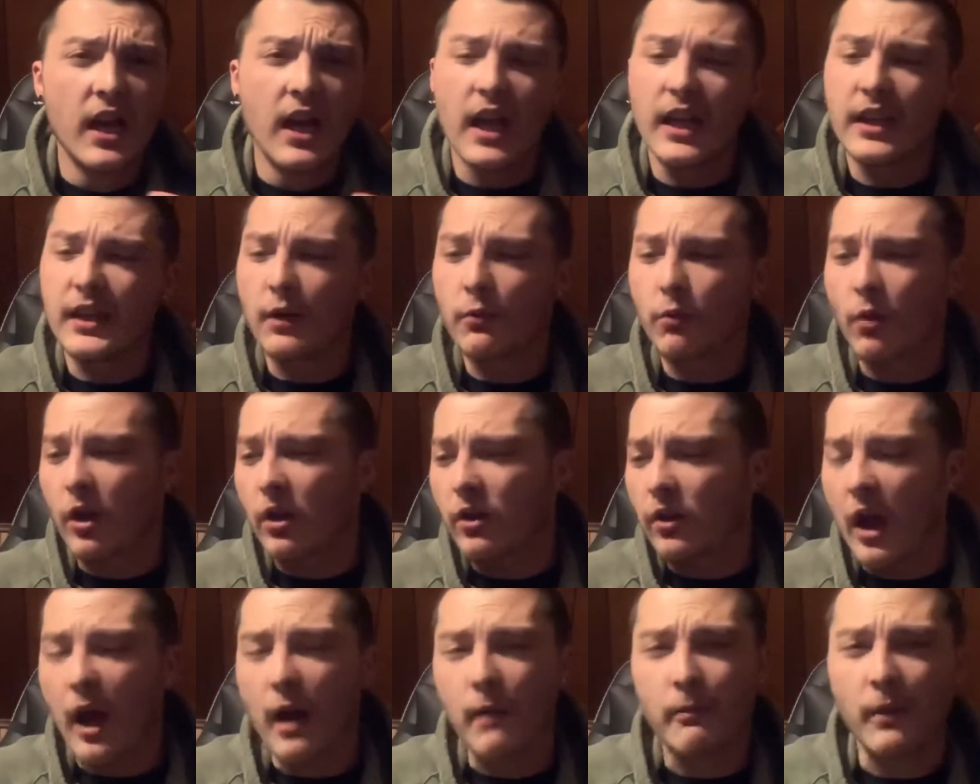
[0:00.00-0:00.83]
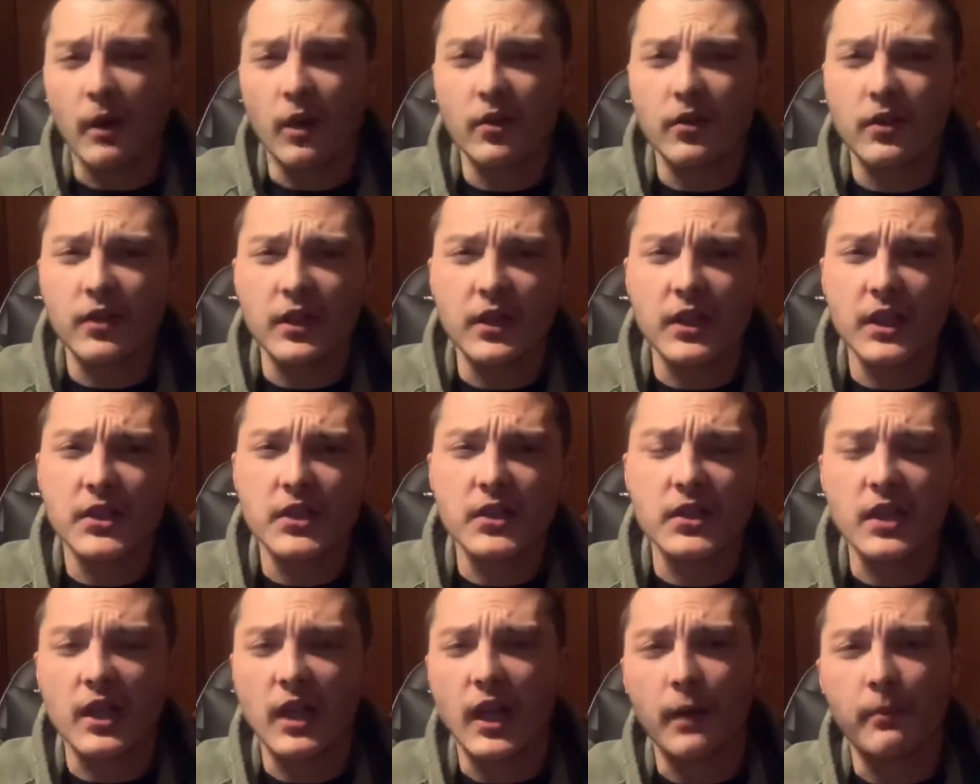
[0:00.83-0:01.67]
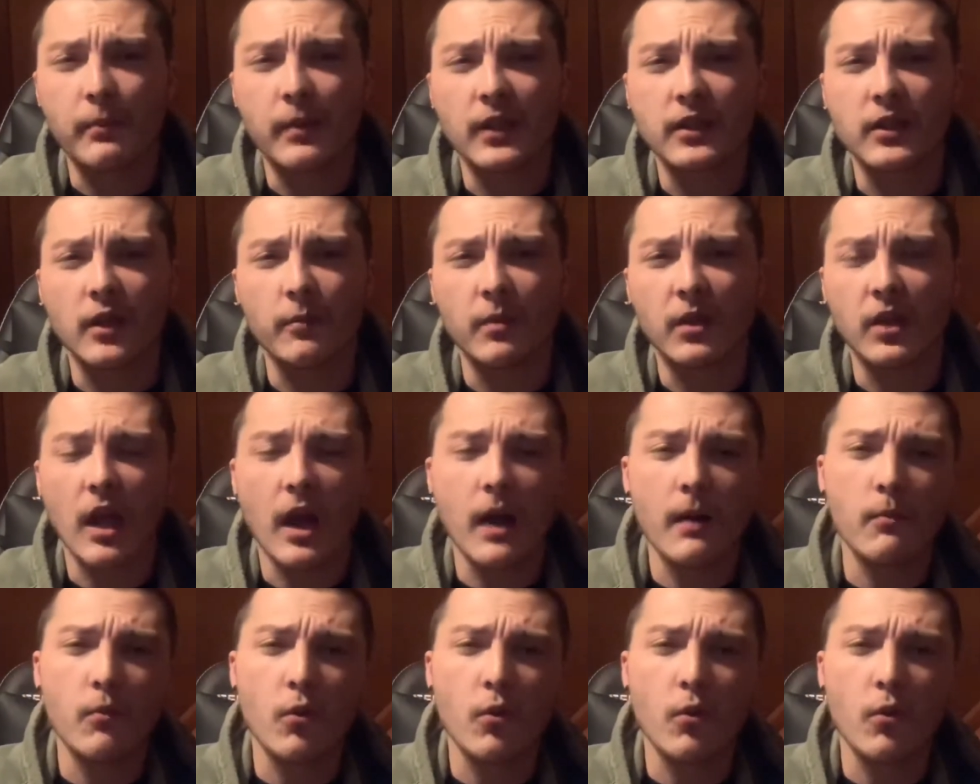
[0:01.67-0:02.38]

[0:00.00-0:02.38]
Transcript: and they were a lot better than this, and I picked up a lot